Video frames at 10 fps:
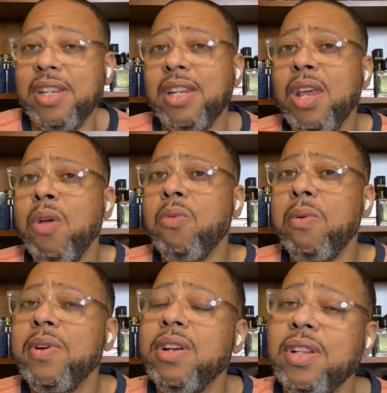it,
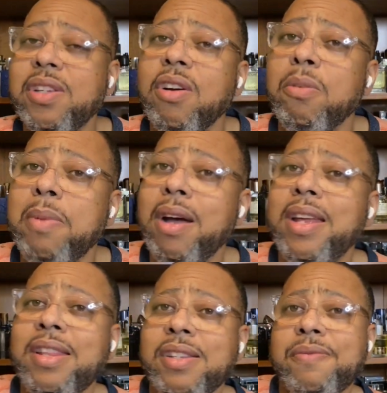what we're gonna talk about
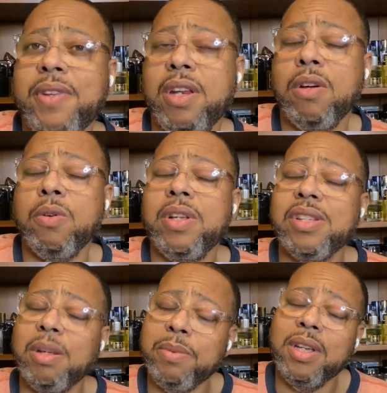in this video is
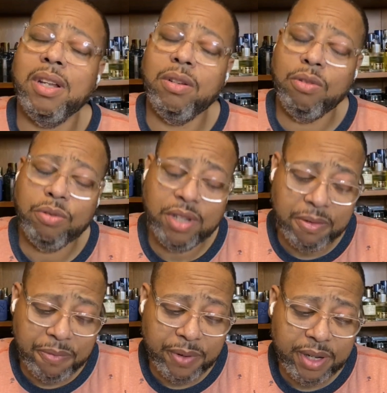something a little
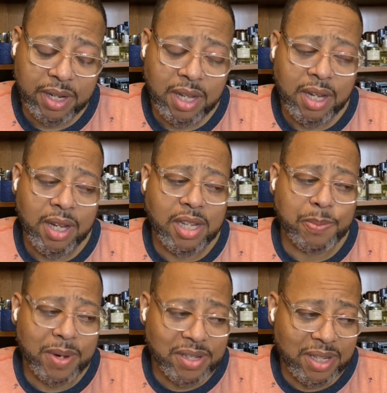different,
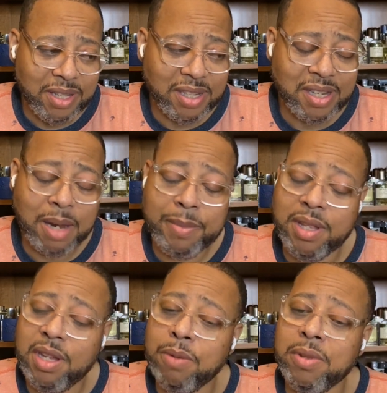especially this time of the
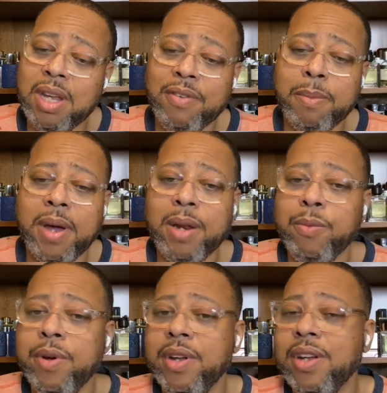year with everybody
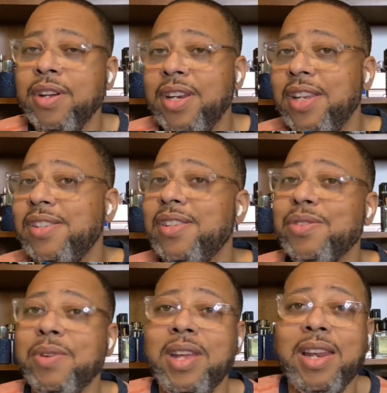wearing hoodies
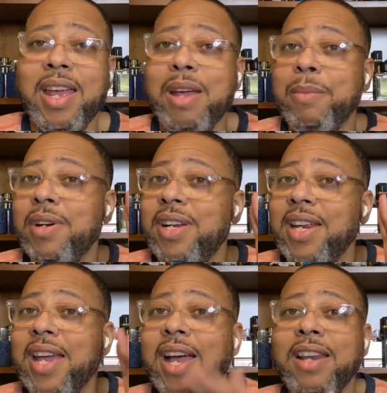and I'm a
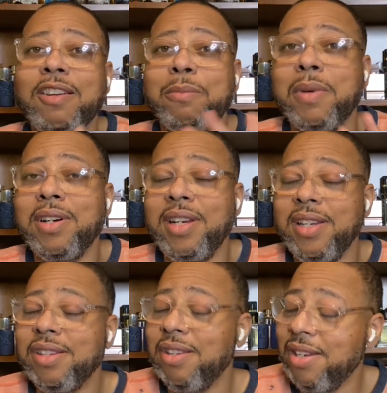hoodie guy, I love my
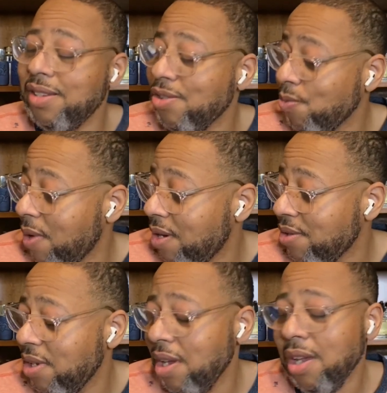hoodies, hoodies and
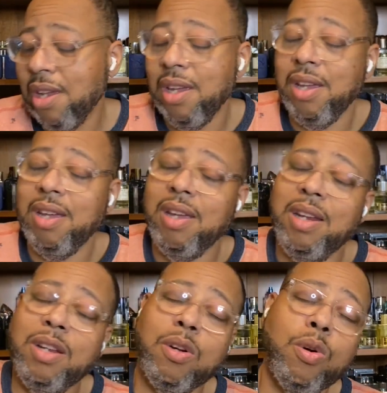sweaters,
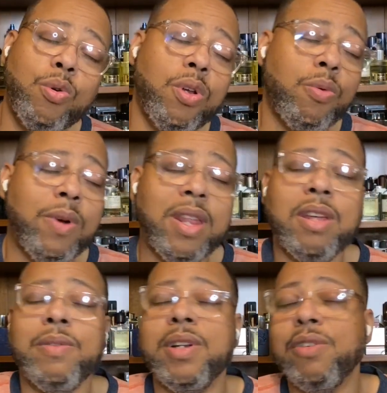and the cooler weather
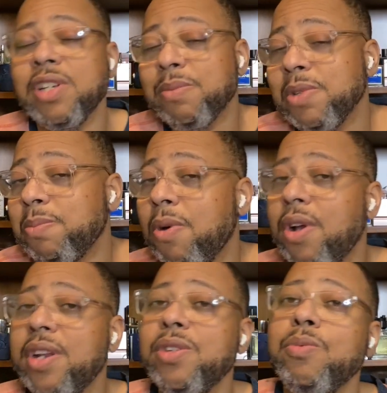and Christmas
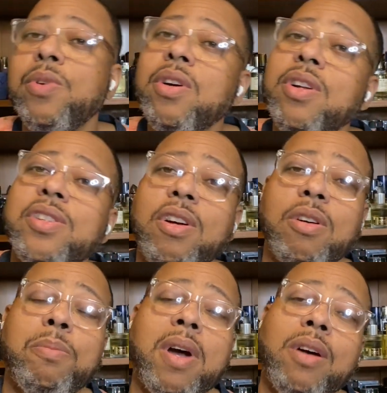parties. We're gonna talk
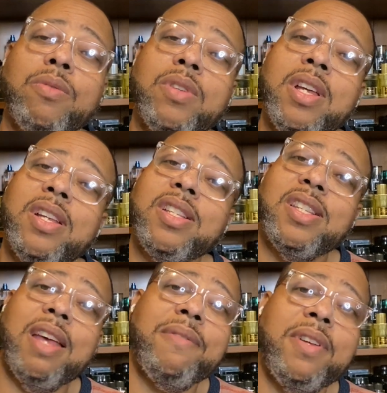about
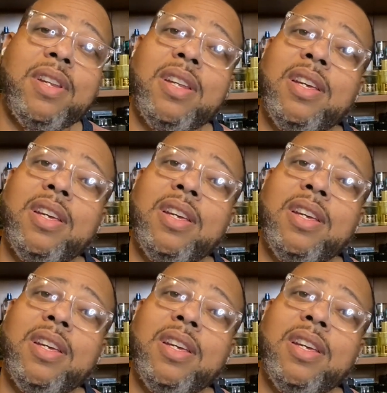7